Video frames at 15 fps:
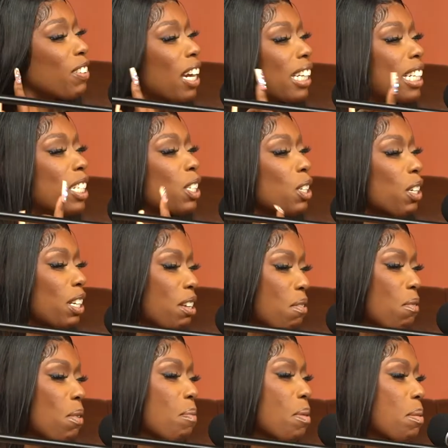I listen to
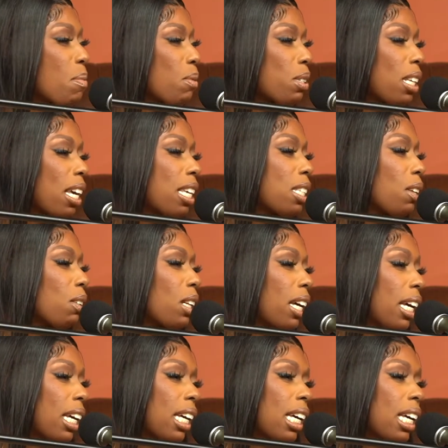what people say. So
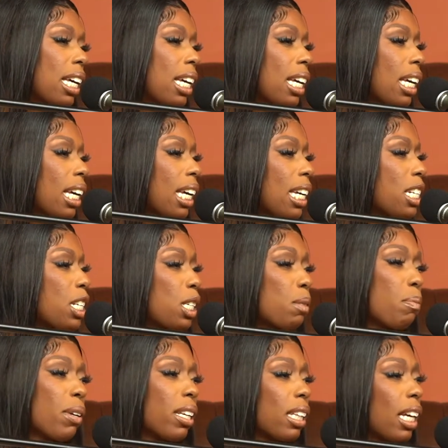like, it just
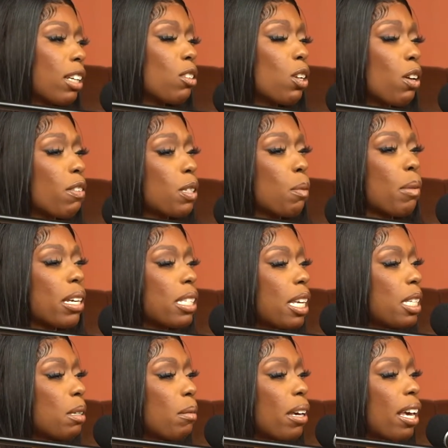be like, you know, if somebody say
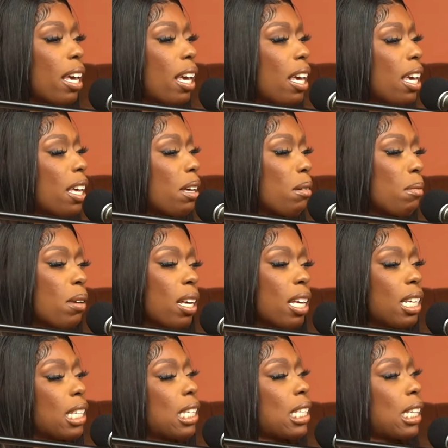some ham,
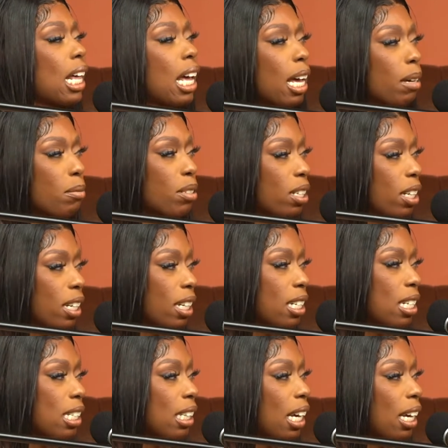slime shit,
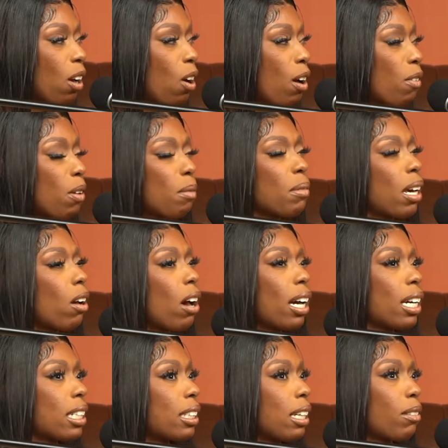just like, I'm like, oh, I
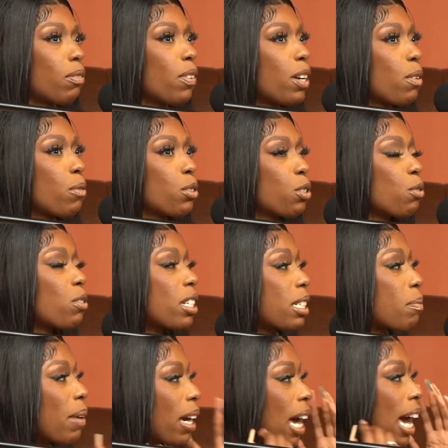got to stop fucking with you
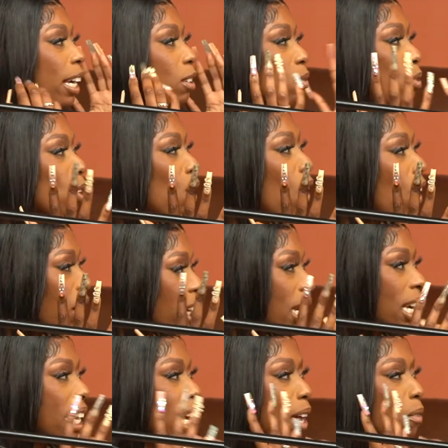just by how you talk
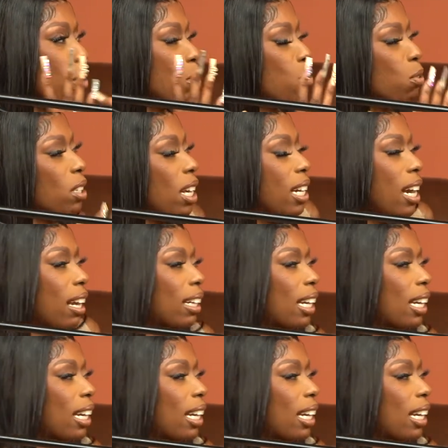and what you saying out